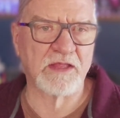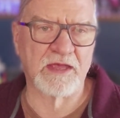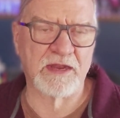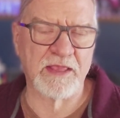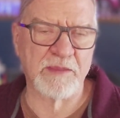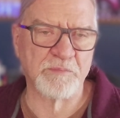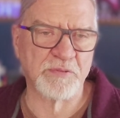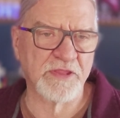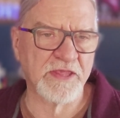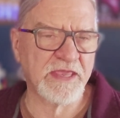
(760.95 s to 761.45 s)
and
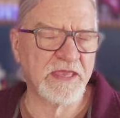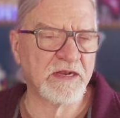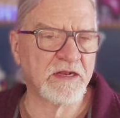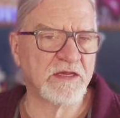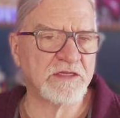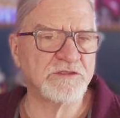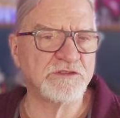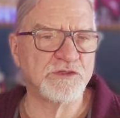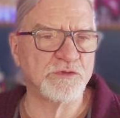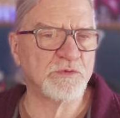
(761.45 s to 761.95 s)
I plan
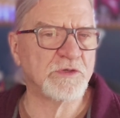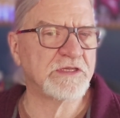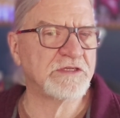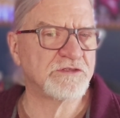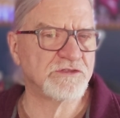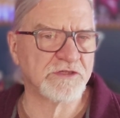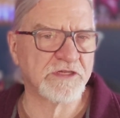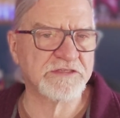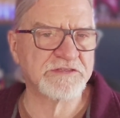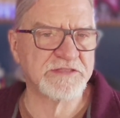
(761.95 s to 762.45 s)
on doing
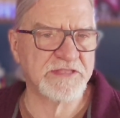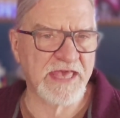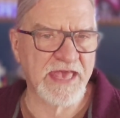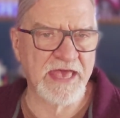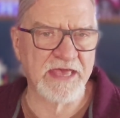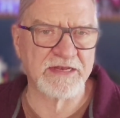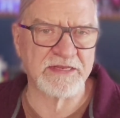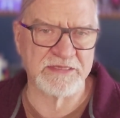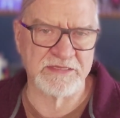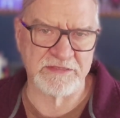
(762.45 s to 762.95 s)
just
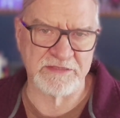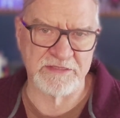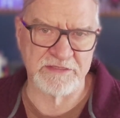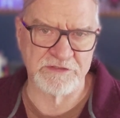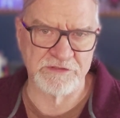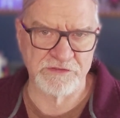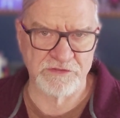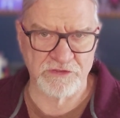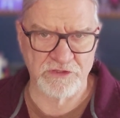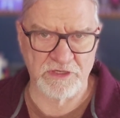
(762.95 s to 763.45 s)
that in
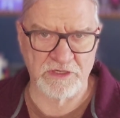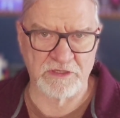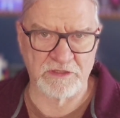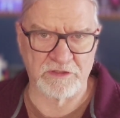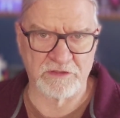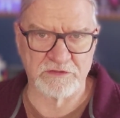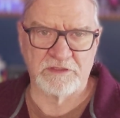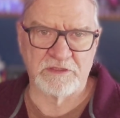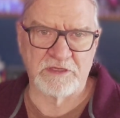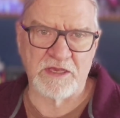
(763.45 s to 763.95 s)
this channel.